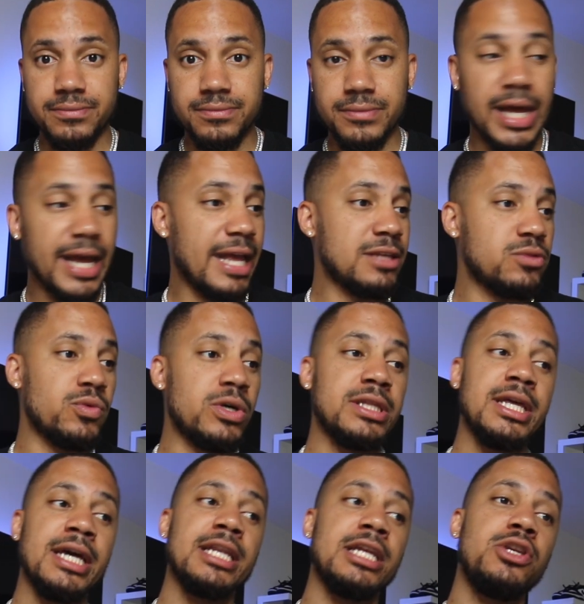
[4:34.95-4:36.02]
Like, it's one
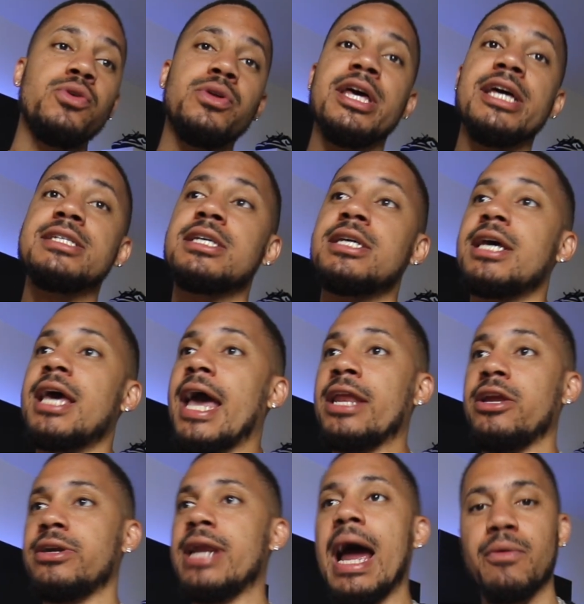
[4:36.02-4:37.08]
thing to do this and
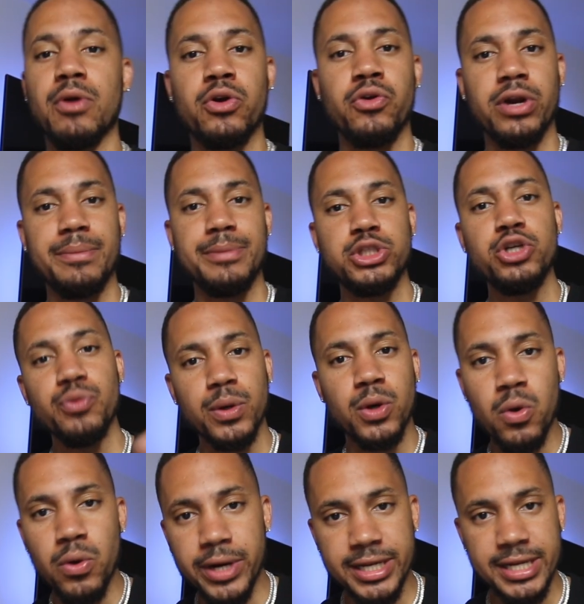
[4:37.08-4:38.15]
you're not recording, but you're
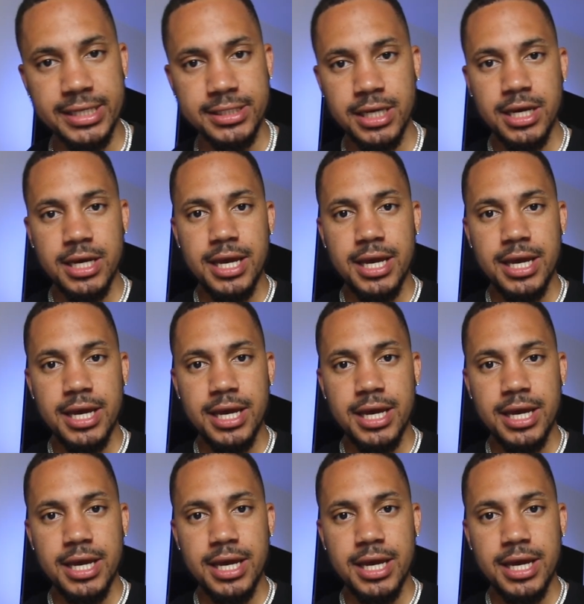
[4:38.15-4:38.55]
recording this.